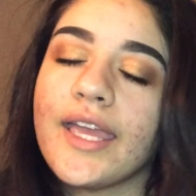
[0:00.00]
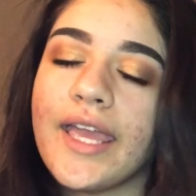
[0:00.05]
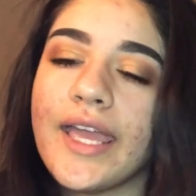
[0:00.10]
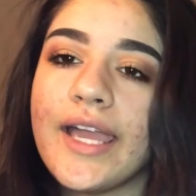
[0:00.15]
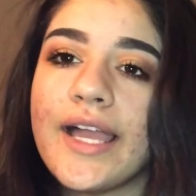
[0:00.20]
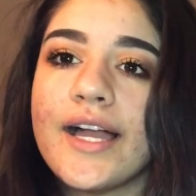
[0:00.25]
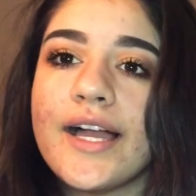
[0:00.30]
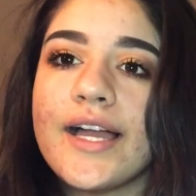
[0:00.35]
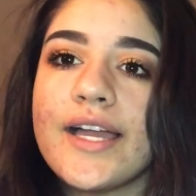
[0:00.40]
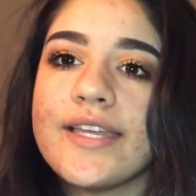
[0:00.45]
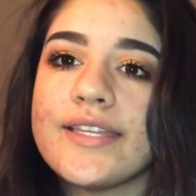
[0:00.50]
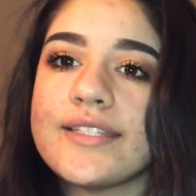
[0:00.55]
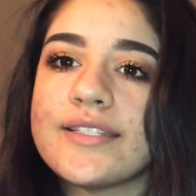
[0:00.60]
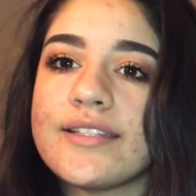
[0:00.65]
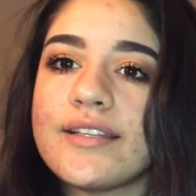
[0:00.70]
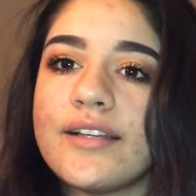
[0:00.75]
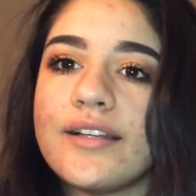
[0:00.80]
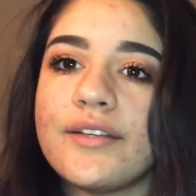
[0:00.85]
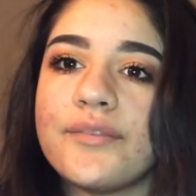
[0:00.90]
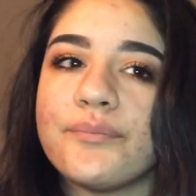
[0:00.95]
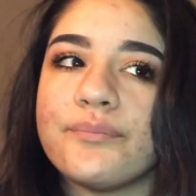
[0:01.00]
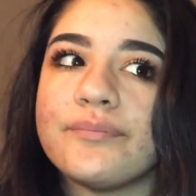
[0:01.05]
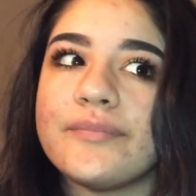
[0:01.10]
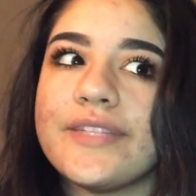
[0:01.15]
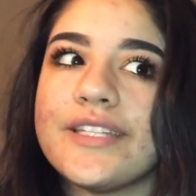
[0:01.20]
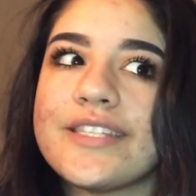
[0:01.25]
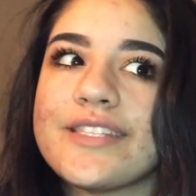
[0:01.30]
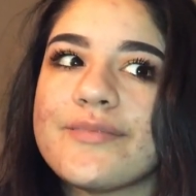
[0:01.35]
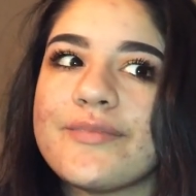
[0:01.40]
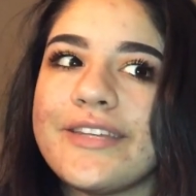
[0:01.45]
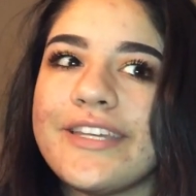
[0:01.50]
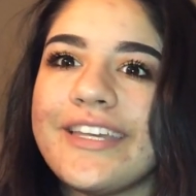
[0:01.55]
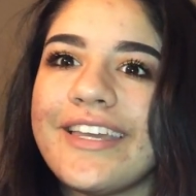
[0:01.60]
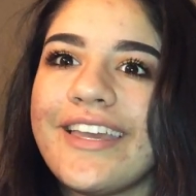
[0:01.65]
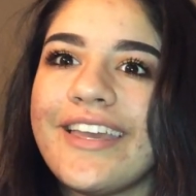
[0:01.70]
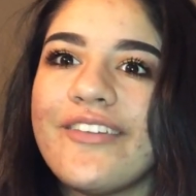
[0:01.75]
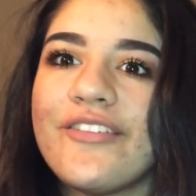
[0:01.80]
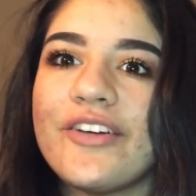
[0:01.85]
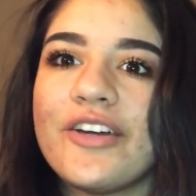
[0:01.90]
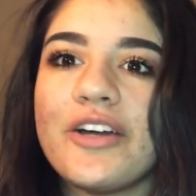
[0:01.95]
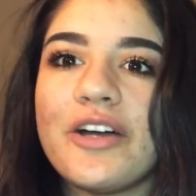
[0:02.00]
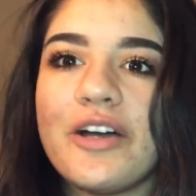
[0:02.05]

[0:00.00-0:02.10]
Hey guys, it's me, Ava,